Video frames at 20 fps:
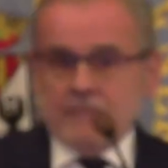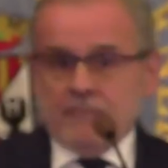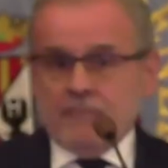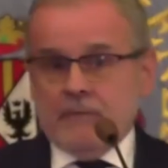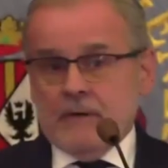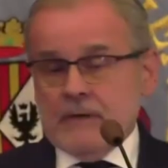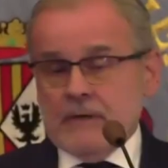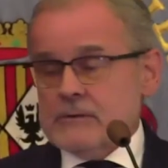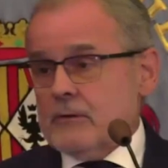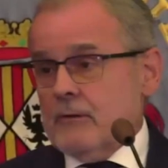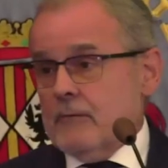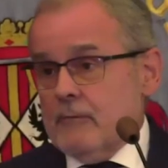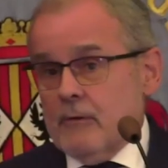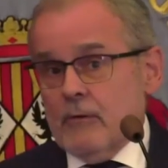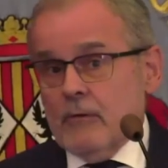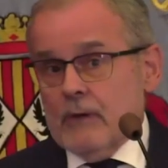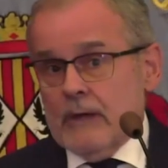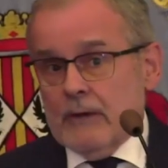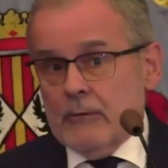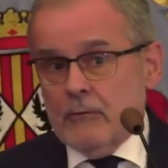First of
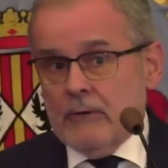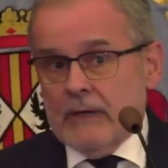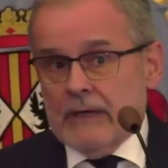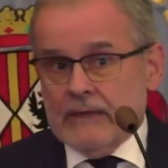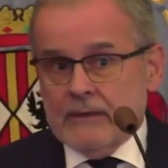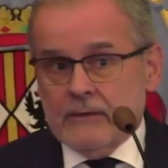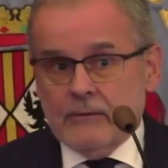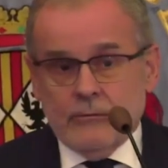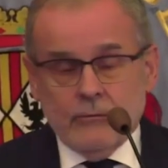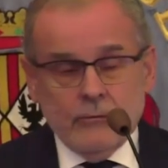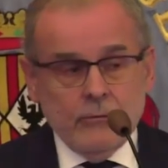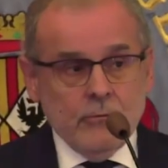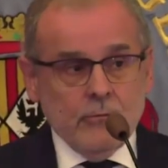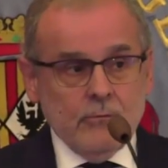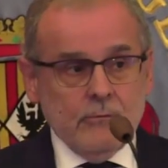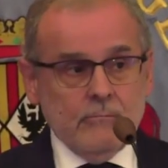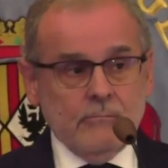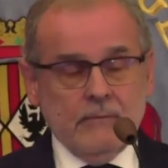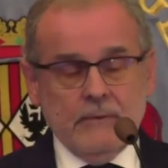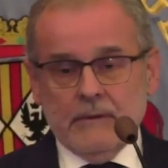all, I would like
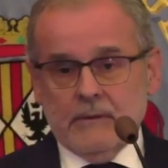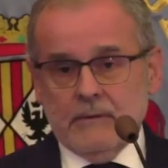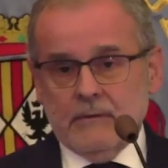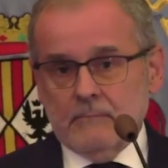to